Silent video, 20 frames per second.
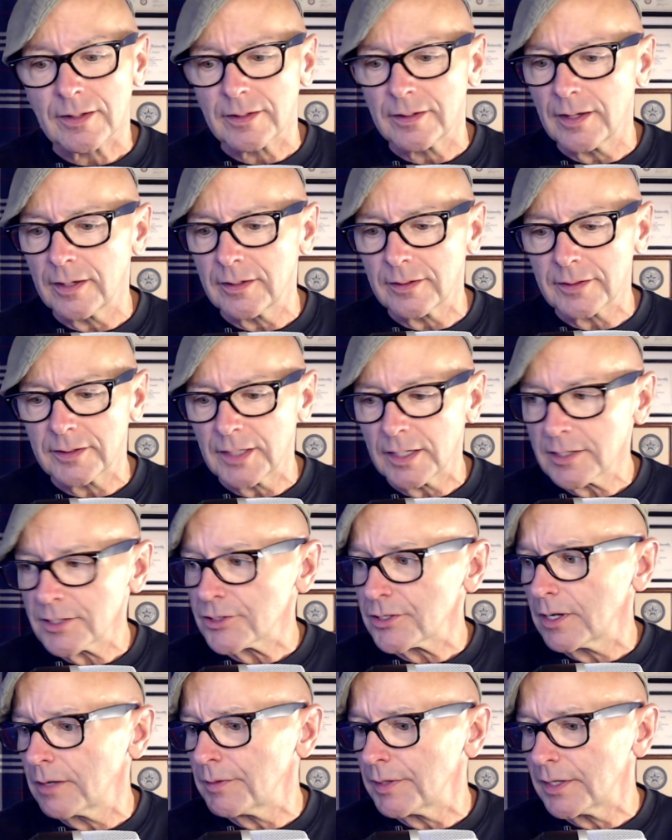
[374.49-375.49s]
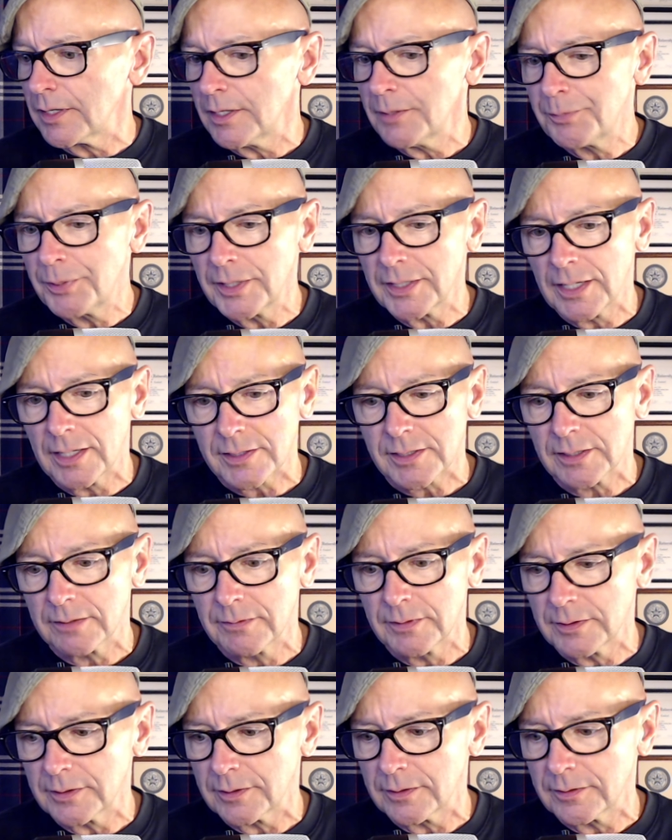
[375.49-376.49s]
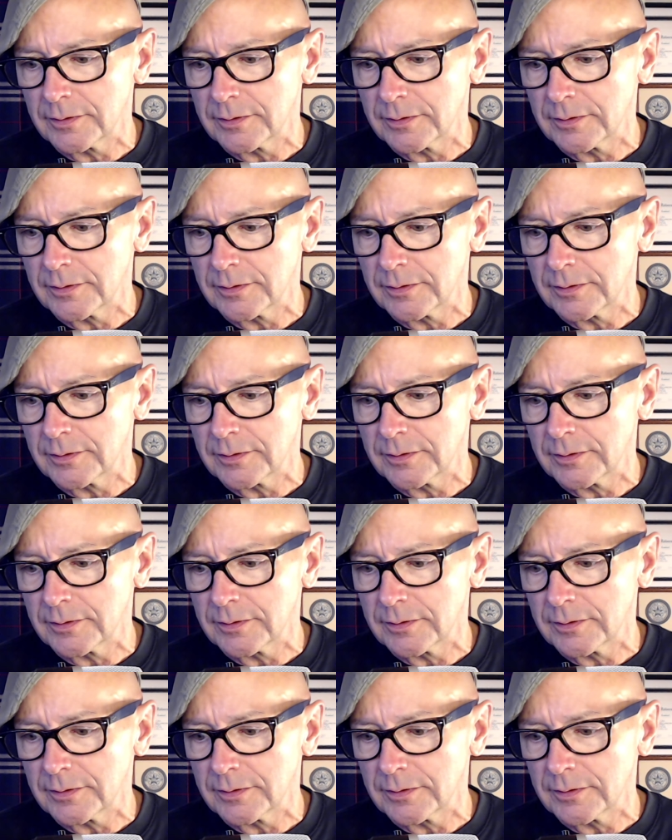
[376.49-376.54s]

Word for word: Uh, gosh, I mean, he put out some of the,